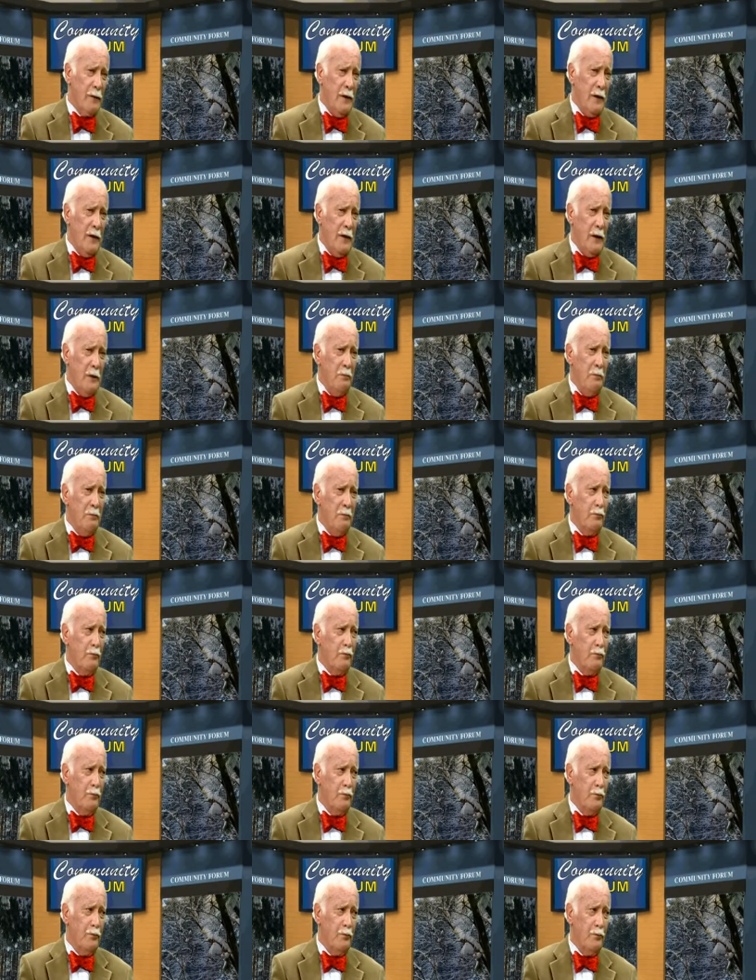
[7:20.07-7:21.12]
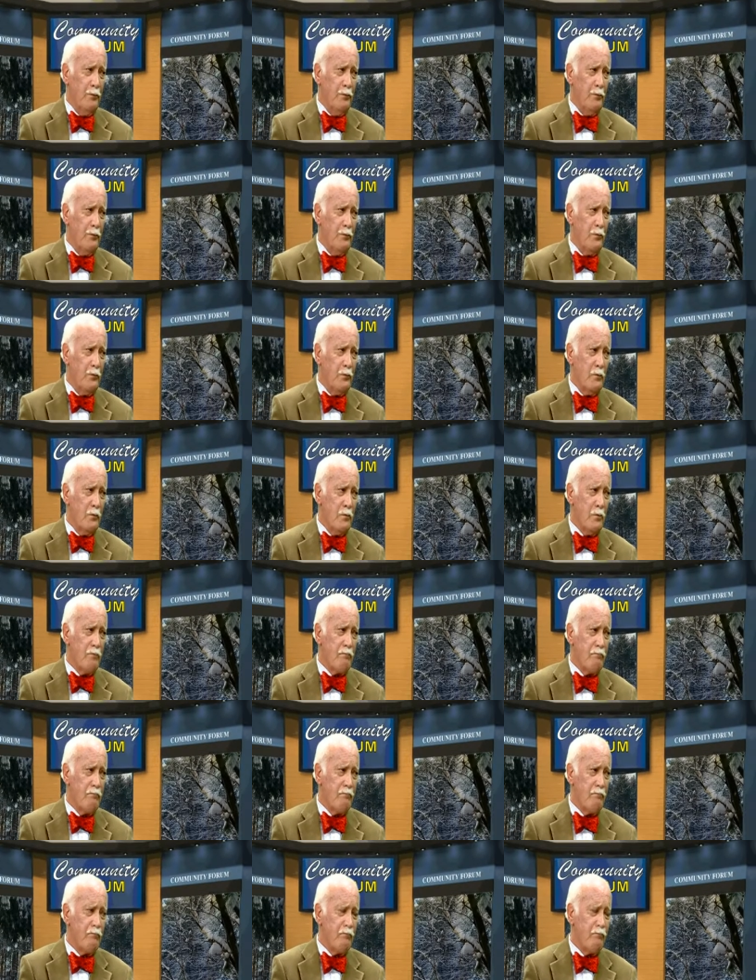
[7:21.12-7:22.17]
And I stated the wrong because it's
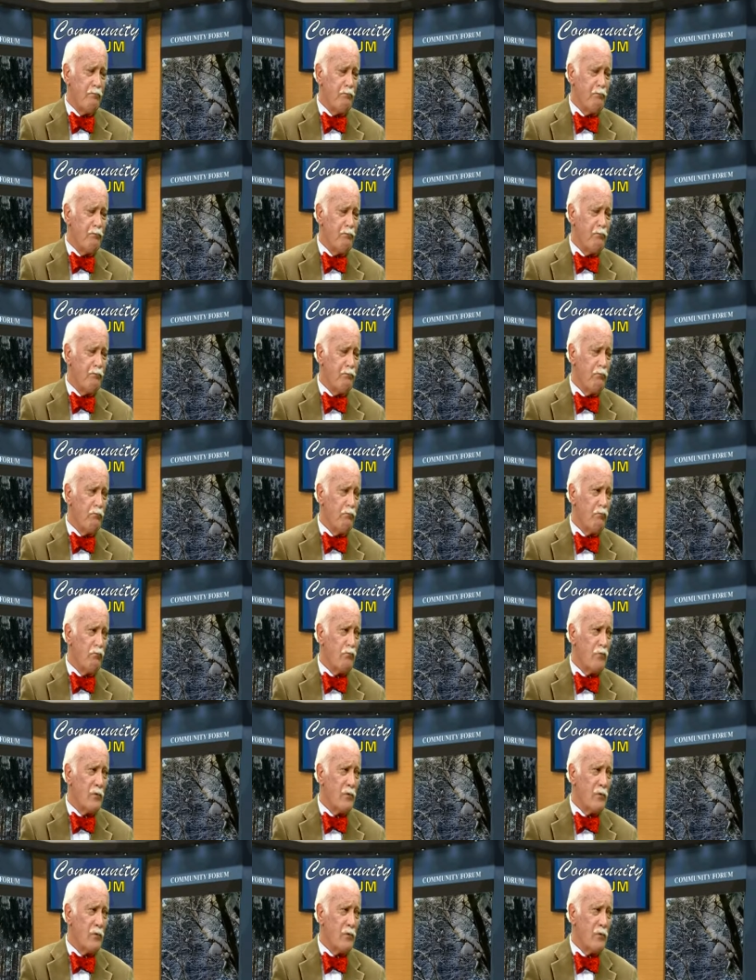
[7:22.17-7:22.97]
really uh,